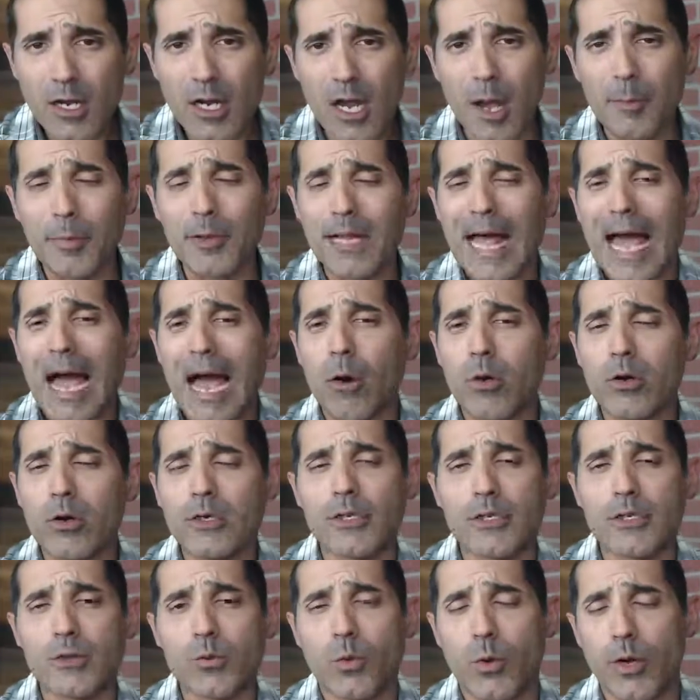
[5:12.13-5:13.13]
couple of
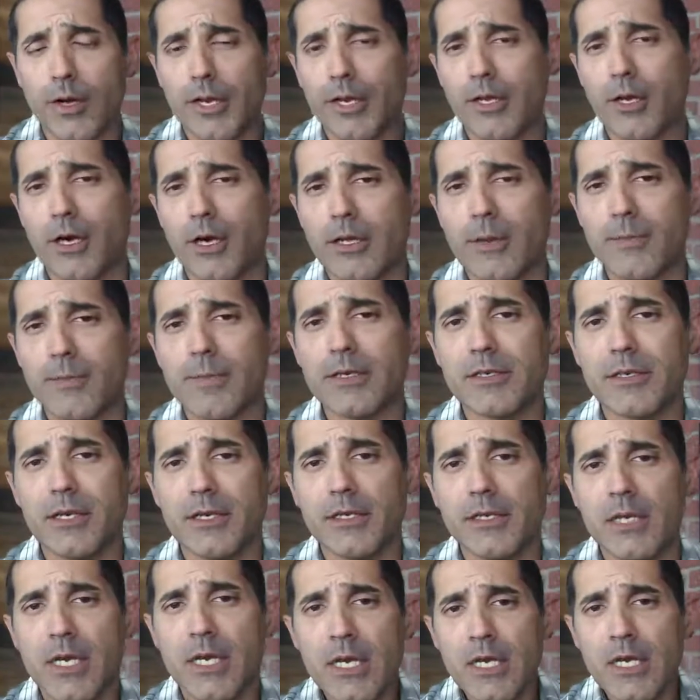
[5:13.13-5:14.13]
hours just working on the
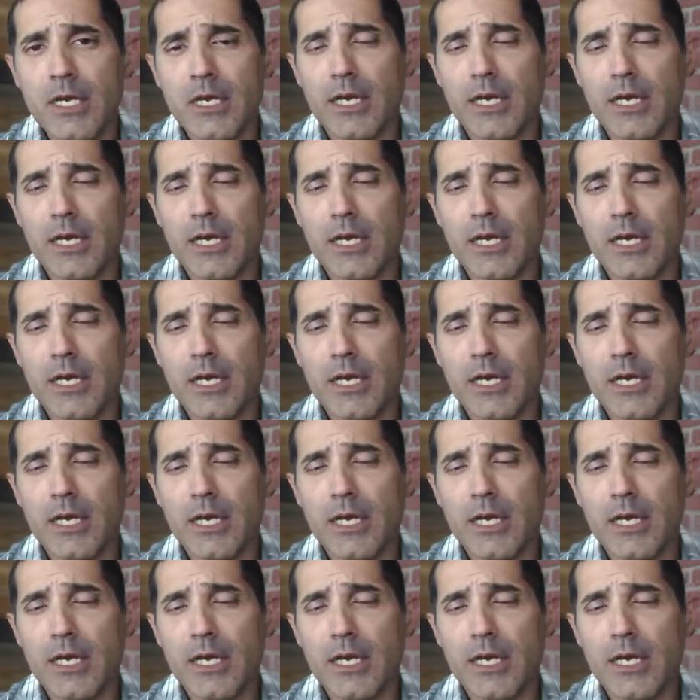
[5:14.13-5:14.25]
business